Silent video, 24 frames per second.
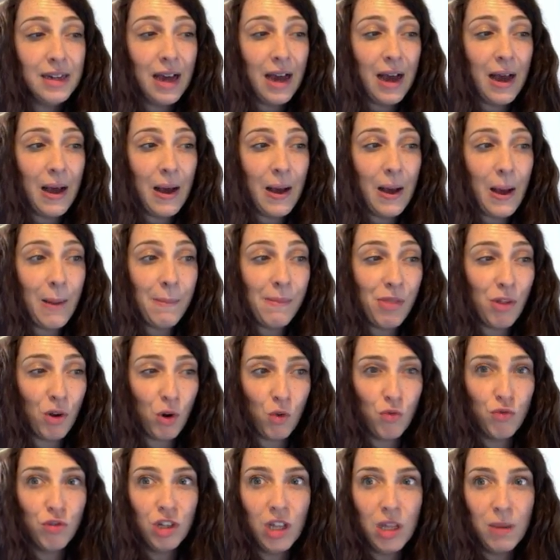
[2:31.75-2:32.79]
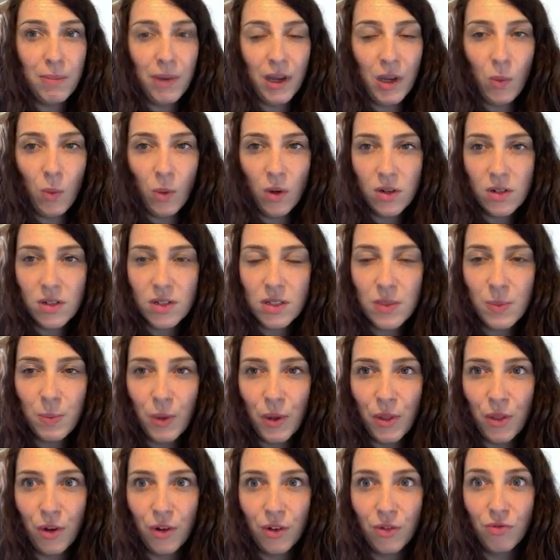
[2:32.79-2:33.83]
And they're really big words,
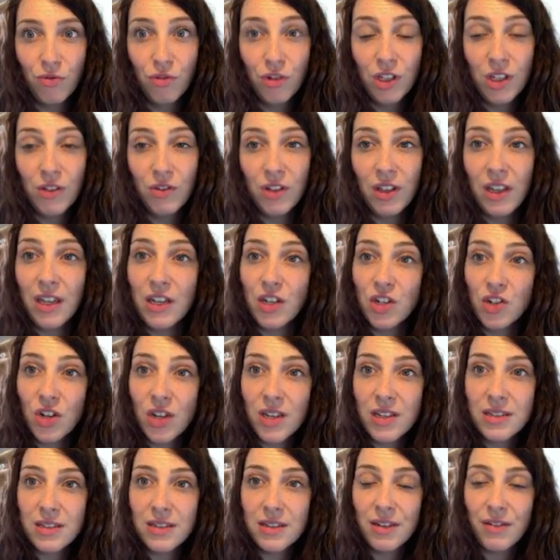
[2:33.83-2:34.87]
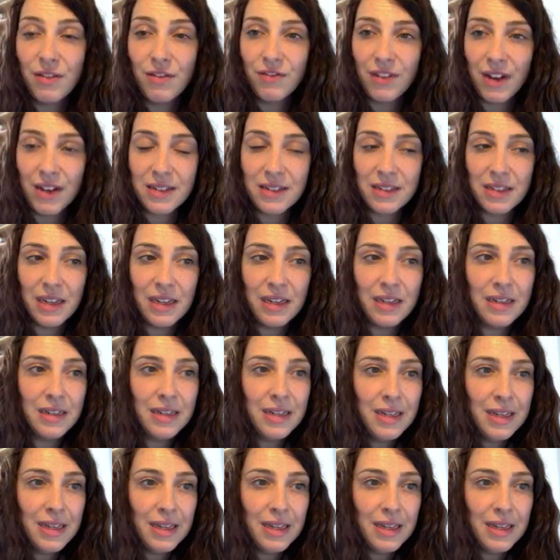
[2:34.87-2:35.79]
but they're really, really interesting and fascinating.